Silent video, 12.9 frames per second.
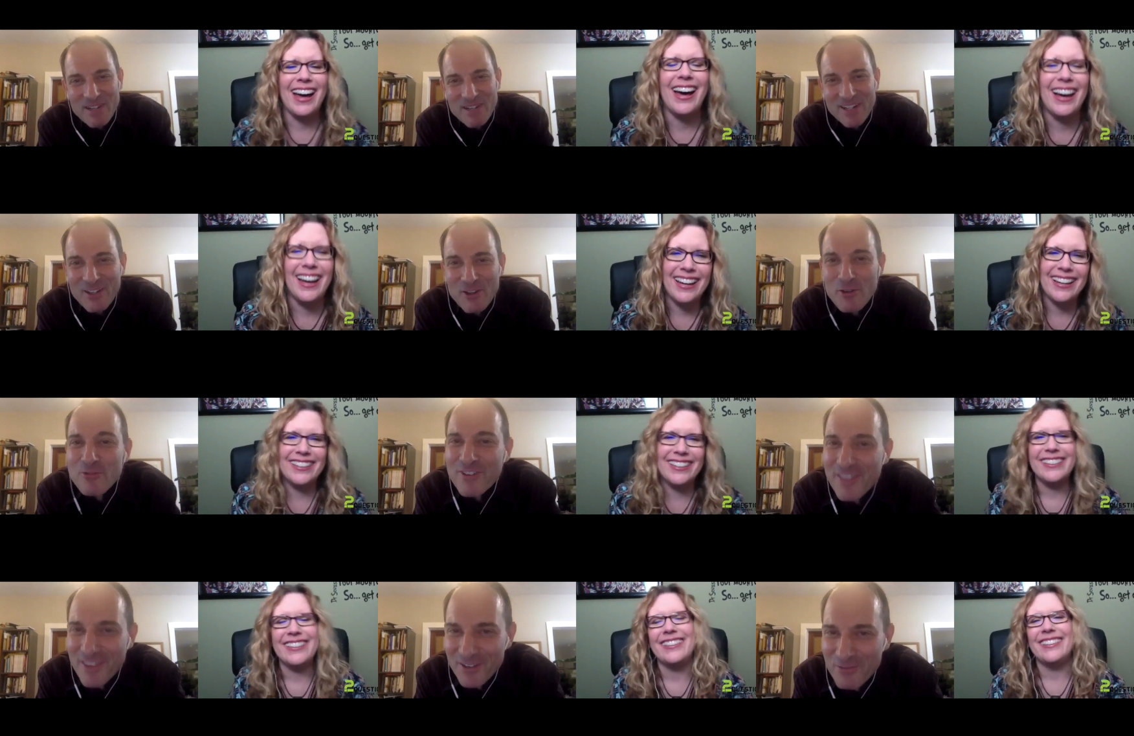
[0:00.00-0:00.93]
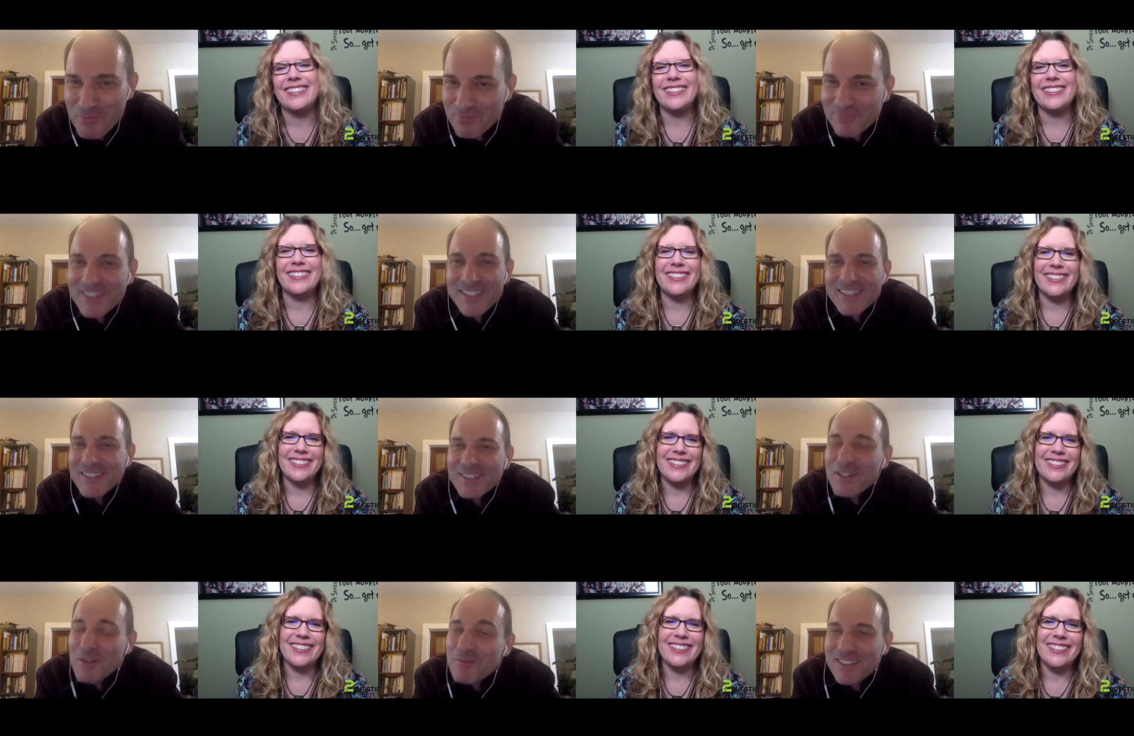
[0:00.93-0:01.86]
Speaker 1: accused of this
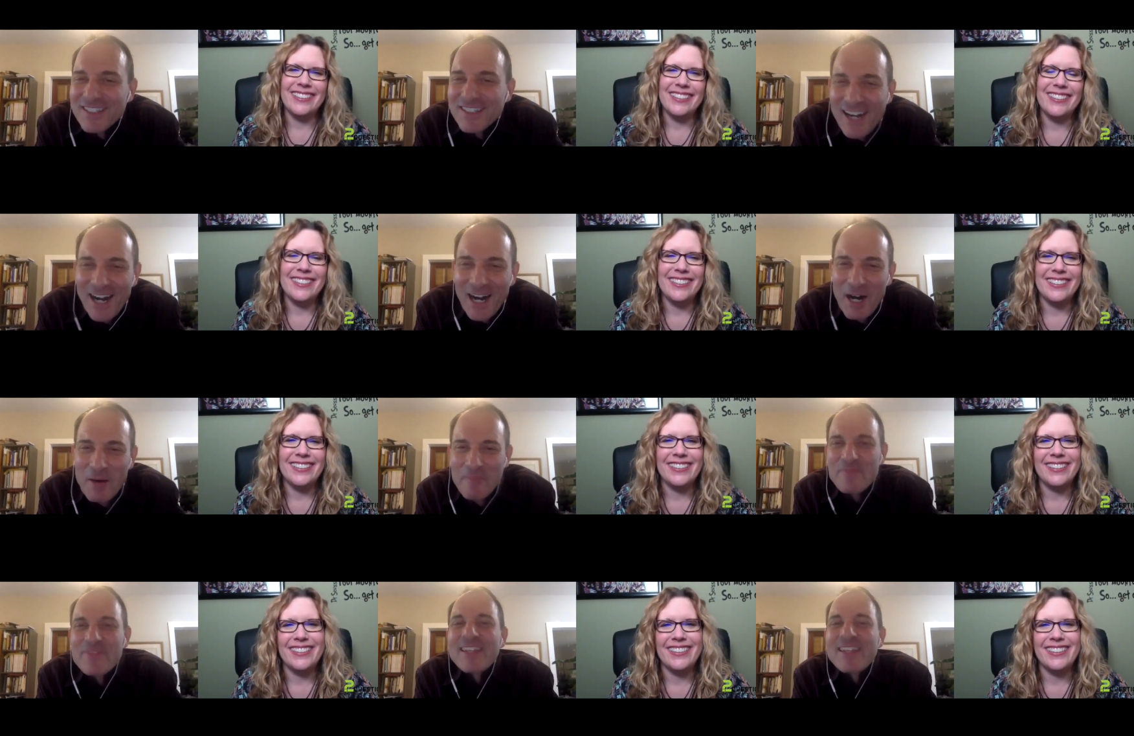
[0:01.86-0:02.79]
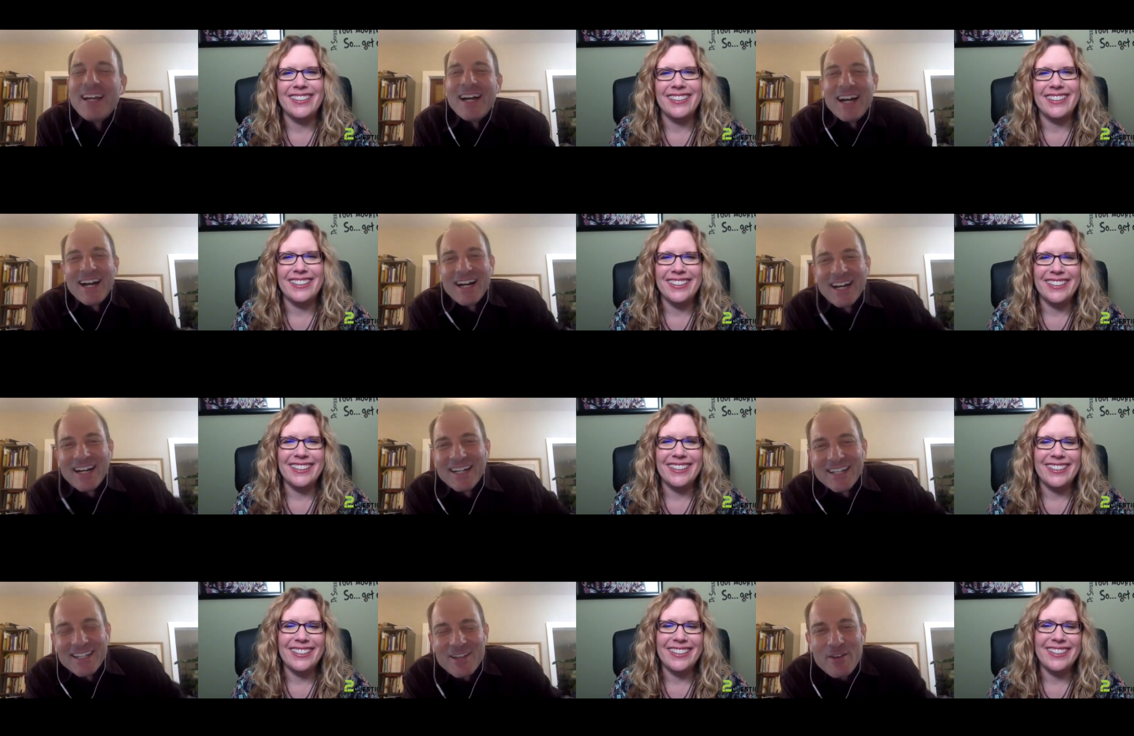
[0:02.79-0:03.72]
um, uh,
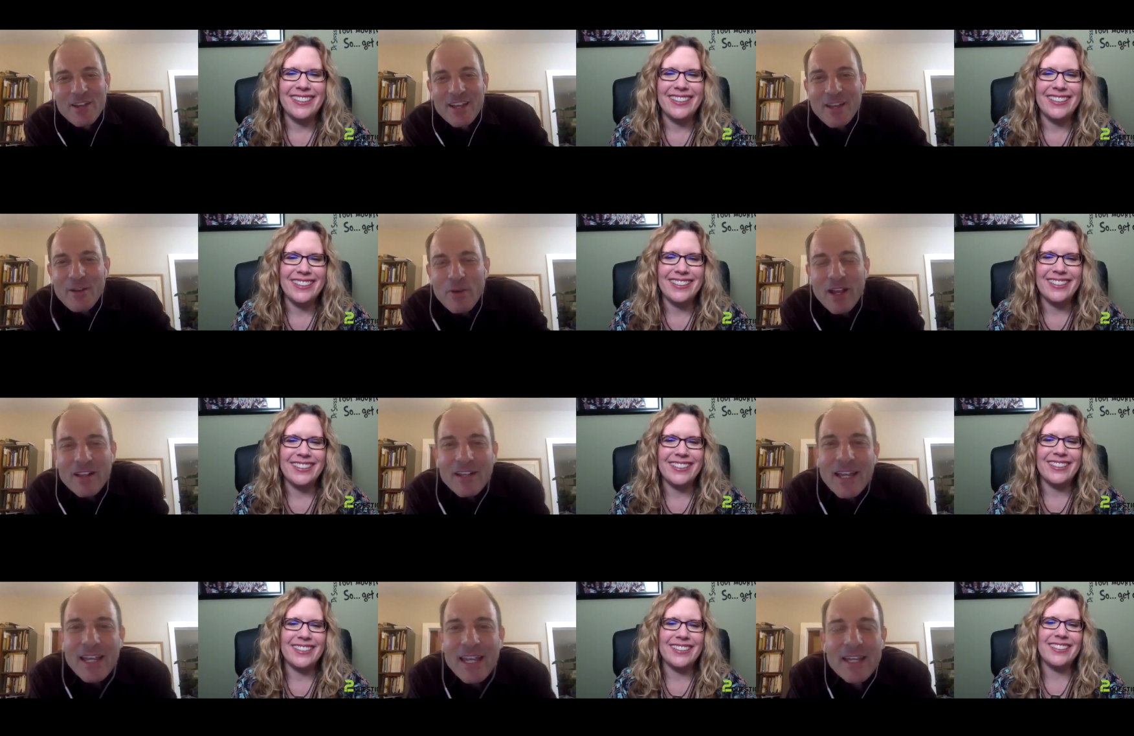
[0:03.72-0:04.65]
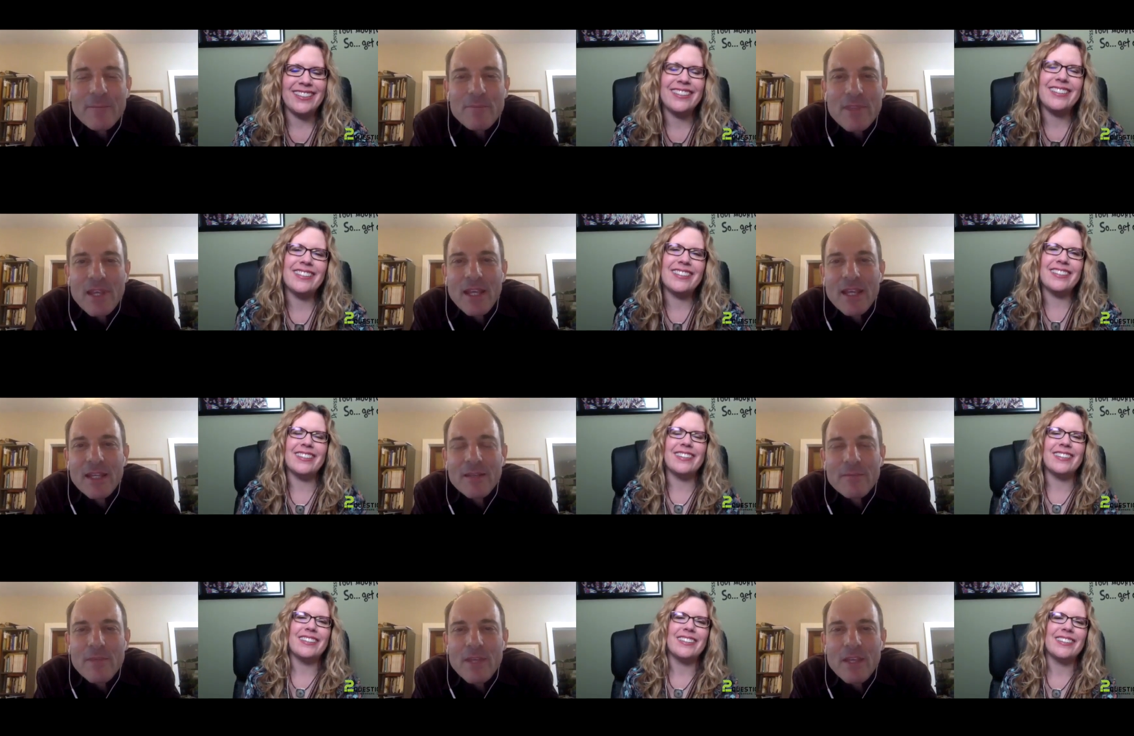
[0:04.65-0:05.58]
well,
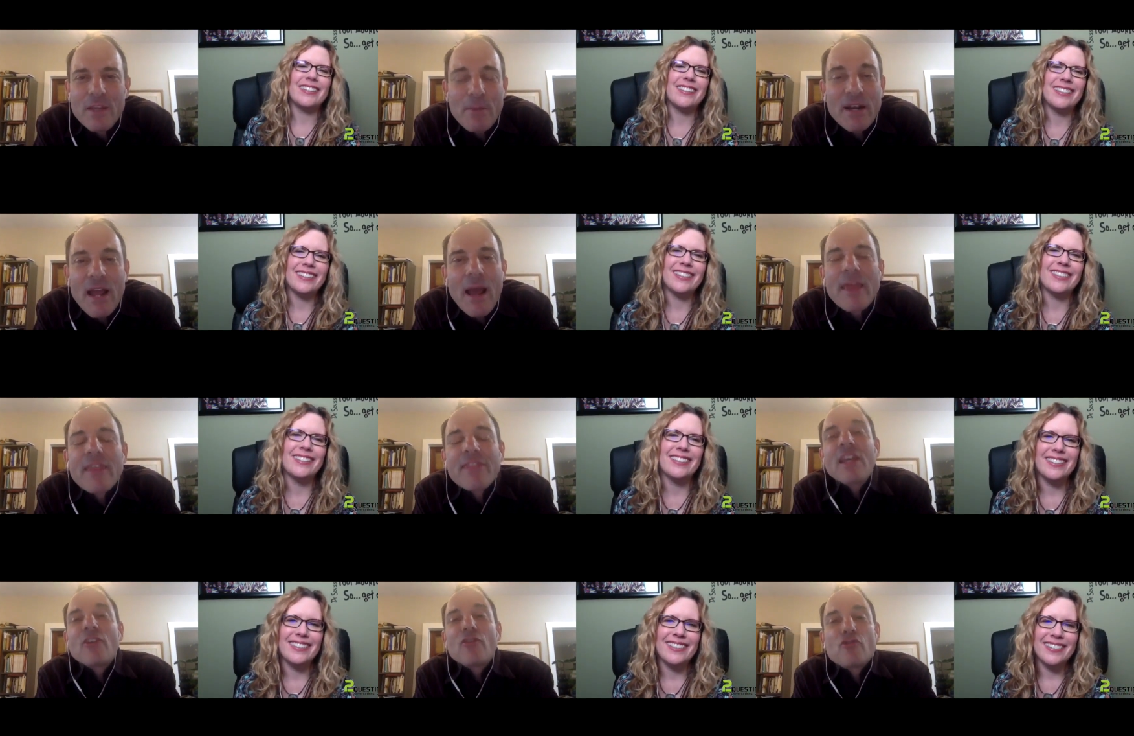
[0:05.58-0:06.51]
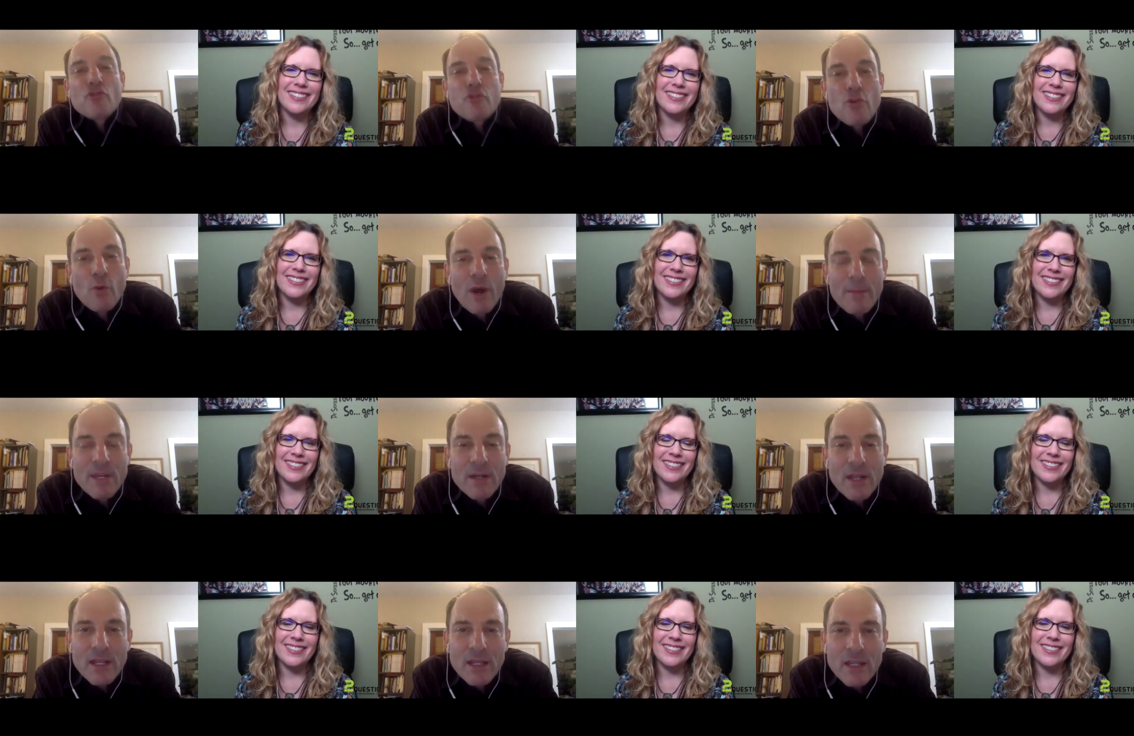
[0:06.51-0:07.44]
yeah, but I, I think it's true. I
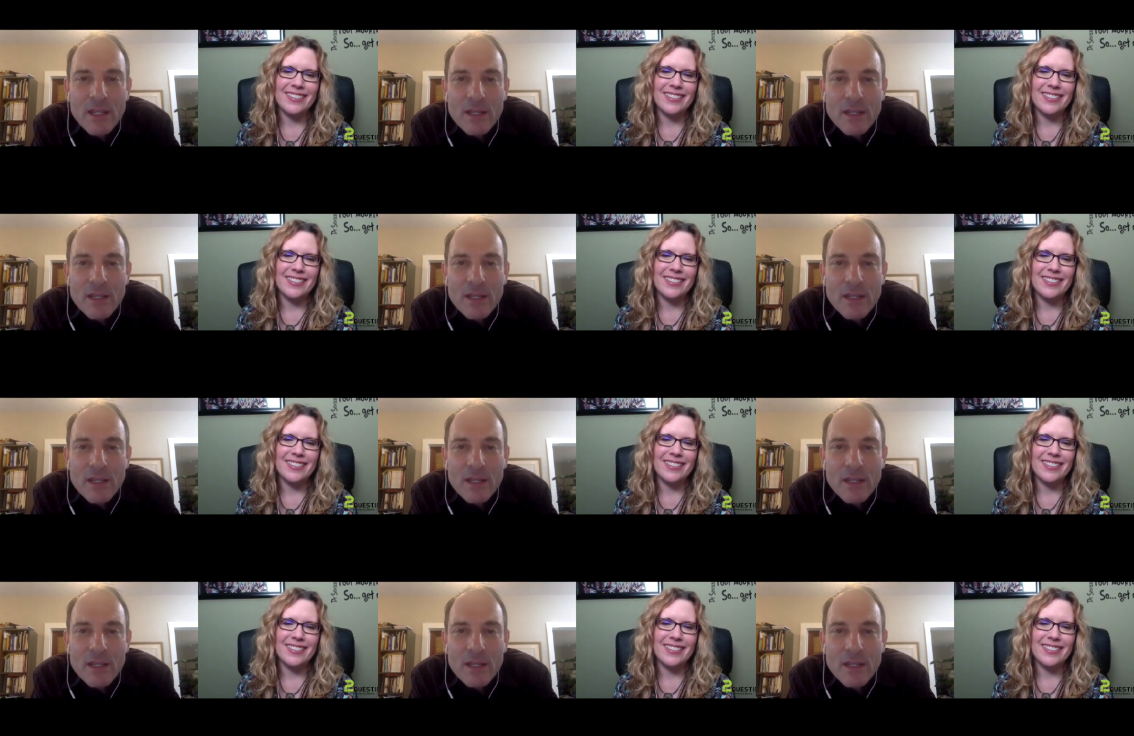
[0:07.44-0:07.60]
mean,